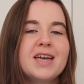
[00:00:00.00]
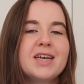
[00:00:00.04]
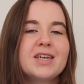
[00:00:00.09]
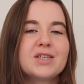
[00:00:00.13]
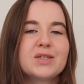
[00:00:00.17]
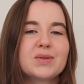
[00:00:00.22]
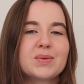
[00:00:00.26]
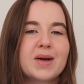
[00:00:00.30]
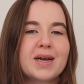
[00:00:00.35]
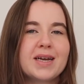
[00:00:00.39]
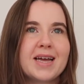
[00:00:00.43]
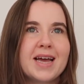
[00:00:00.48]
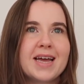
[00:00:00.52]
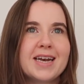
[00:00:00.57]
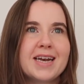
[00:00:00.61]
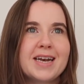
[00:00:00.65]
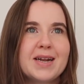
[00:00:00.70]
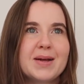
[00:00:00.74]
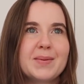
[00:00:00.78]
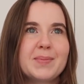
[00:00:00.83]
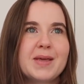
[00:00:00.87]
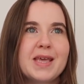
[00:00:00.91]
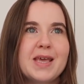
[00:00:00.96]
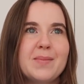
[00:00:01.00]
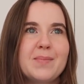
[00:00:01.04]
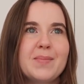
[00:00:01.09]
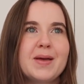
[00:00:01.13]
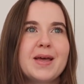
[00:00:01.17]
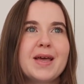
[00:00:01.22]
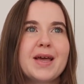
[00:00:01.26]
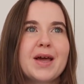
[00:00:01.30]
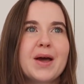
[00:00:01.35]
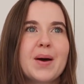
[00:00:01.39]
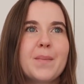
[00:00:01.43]
So I ended up
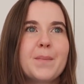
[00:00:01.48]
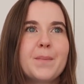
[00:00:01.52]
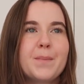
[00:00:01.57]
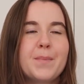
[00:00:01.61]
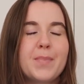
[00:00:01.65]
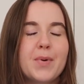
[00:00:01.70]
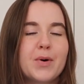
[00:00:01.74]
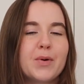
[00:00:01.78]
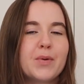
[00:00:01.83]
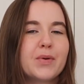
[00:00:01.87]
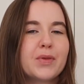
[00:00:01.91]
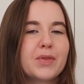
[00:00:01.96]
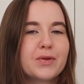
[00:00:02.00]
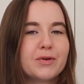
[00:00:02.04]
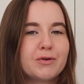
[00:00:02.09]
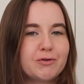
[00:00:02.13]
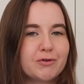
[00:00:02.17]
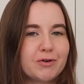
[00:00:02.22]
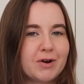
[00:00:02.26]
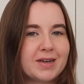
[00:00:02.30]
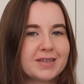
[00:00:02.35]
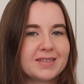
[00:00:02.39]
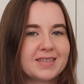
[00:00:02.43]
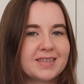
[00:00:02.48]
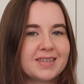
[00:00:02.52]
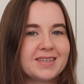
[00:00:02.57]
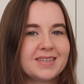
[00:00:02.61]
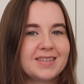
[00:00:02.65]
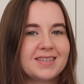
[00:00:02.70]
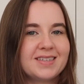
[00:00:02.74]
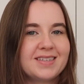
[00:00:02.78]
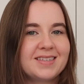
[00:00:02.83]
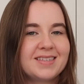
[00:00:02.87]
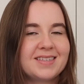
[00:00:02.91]
keeping both
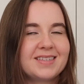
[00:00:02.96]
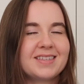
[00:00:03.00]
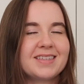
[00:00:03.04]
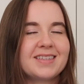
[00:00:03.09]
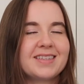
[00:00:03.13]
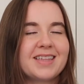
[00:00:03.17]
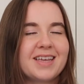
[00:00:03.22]
dresses.